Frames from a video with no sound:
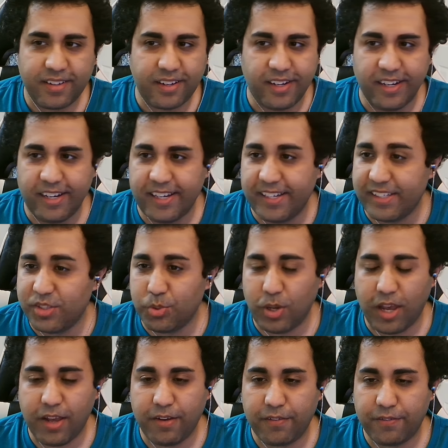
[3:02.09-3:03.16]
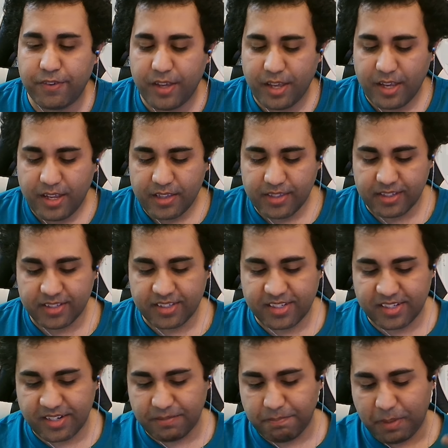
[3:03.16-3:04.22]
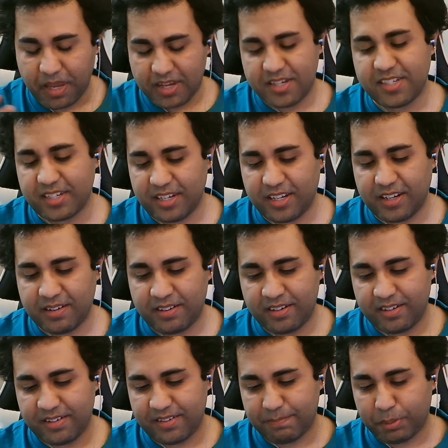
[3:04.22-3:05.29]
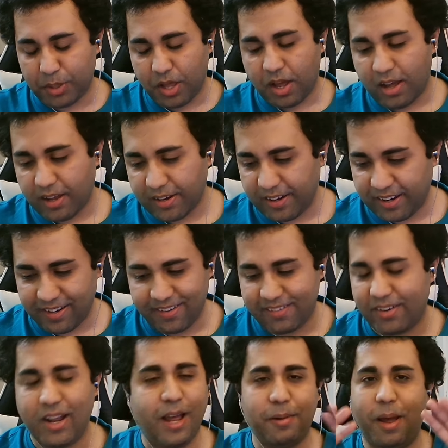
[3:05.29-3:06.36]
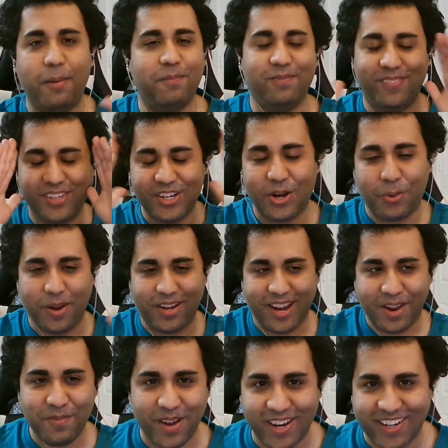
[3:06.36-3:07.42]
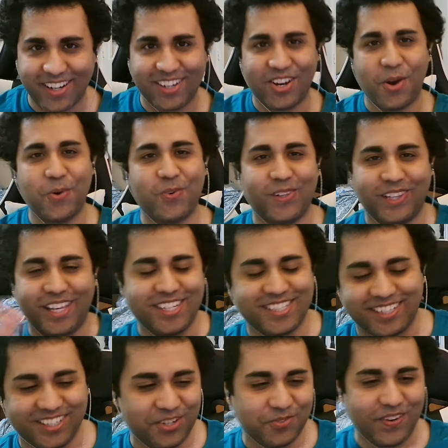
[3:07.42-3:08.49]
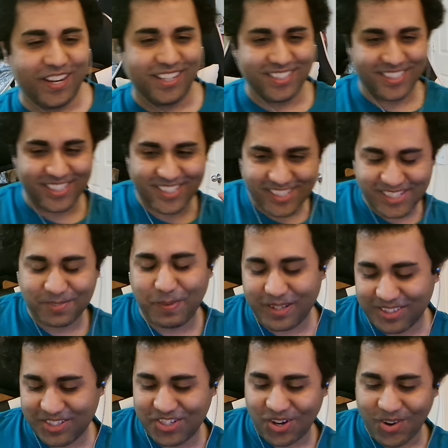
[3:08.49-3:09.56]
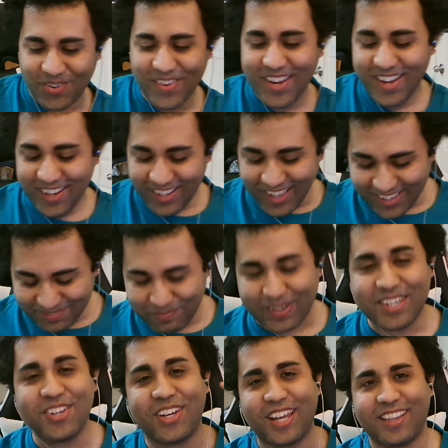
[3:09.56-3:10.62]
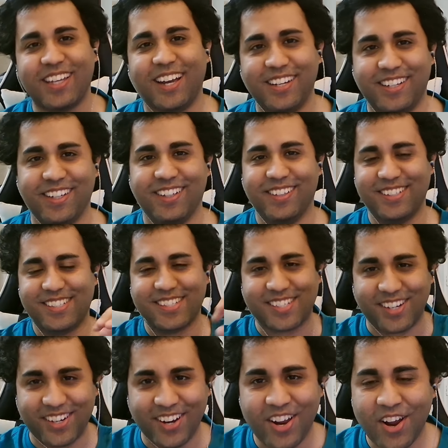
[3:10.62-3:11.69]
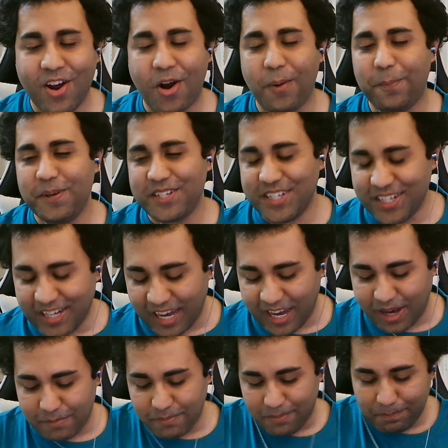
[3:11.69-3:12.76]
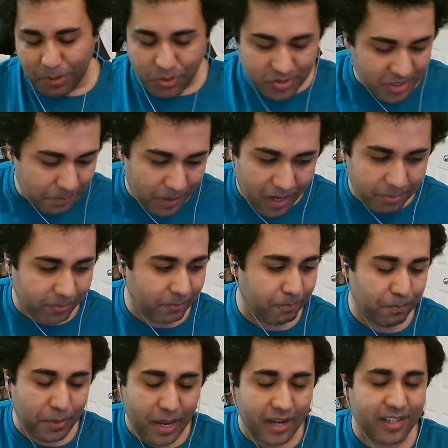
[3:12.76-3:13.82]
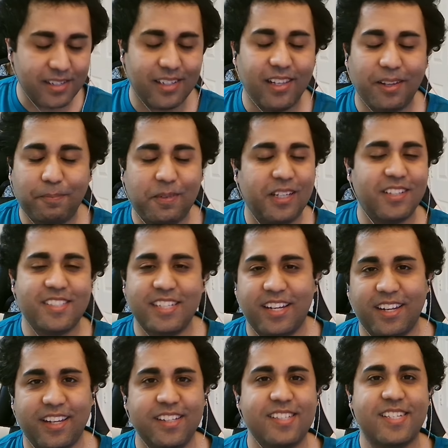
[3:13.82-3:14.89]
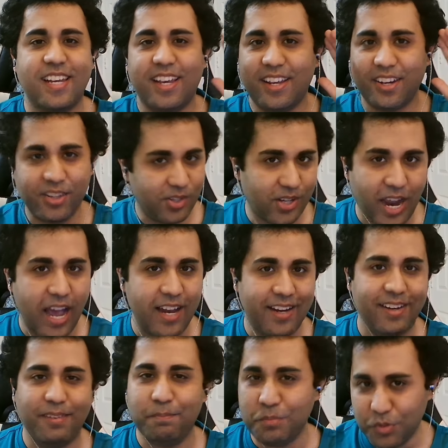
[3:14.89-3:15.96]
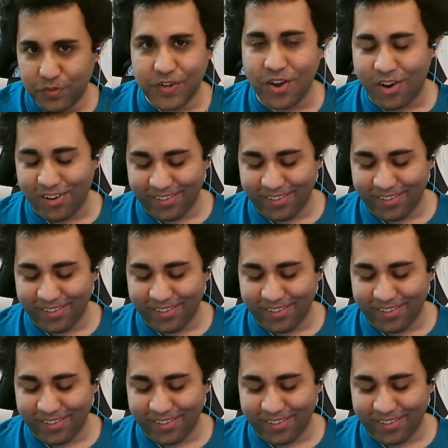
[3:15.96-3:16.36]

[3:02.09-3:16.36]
Uh, you have this amazing plot and uh, I'm, you know what? I'm not going to go glazing New Vegas. This is about the show, but you get the idea. This is an R P G game, post-apocalyptic settings. Got it. Moving on.